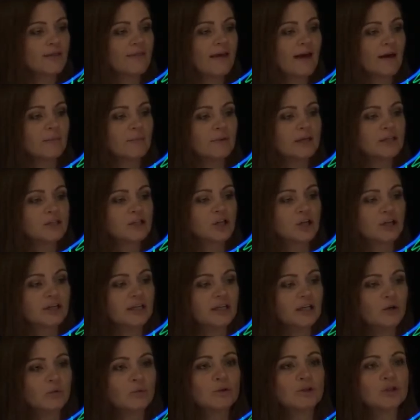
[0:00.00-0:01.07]
That means our
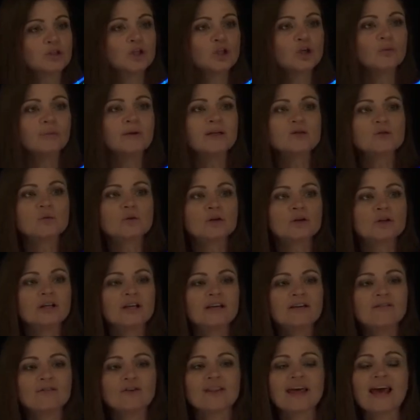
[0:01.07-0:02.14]
equal to means we're
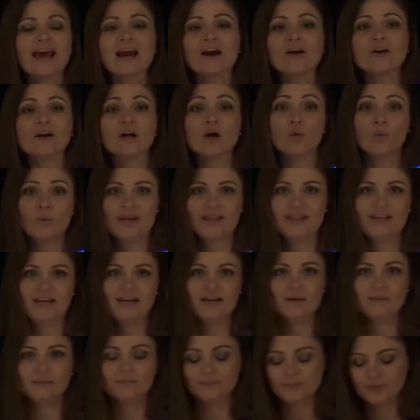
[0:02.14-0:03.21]
looking for the area
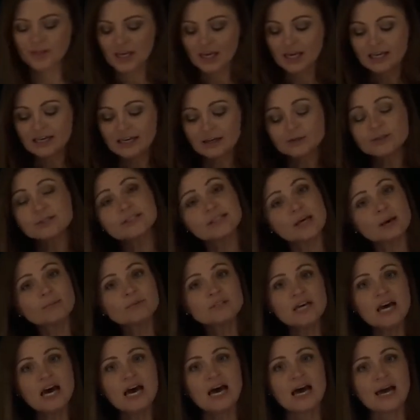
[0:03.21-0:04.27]
within. Now,
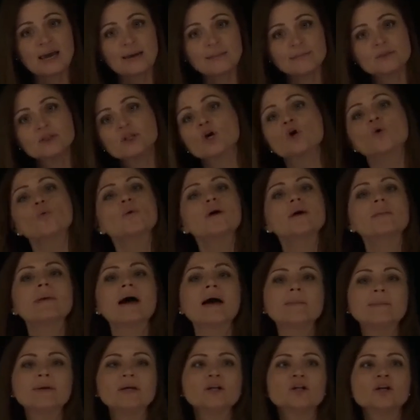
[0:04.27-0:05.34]
sometimes we
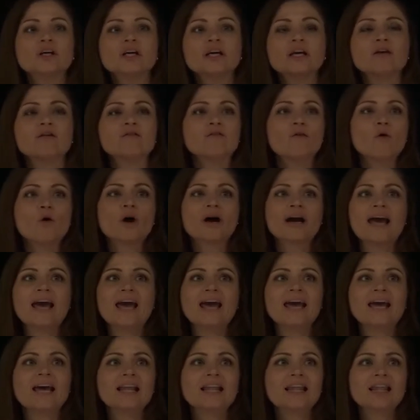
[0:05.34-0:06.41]
might be looking for
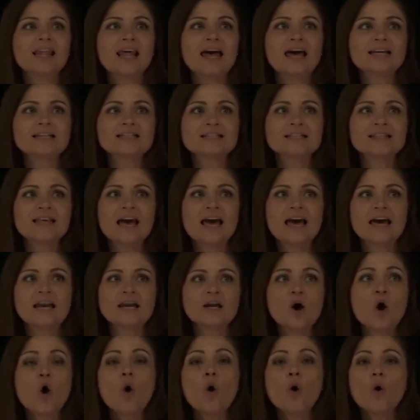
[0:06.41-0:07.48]
a less
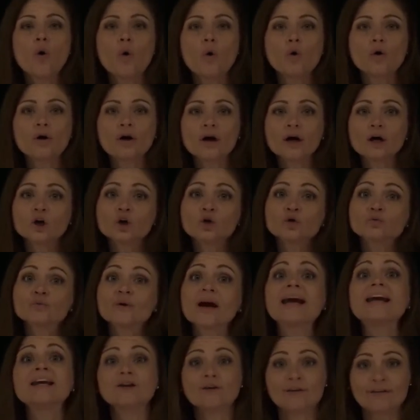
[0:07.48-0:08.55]
than or a
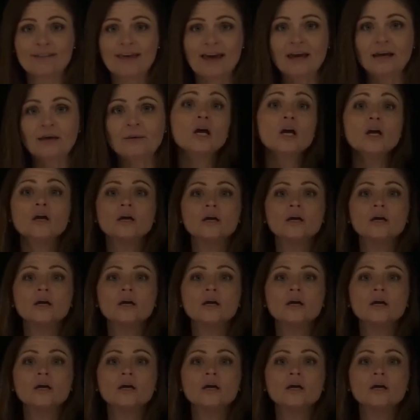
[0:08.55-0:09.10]
greater than.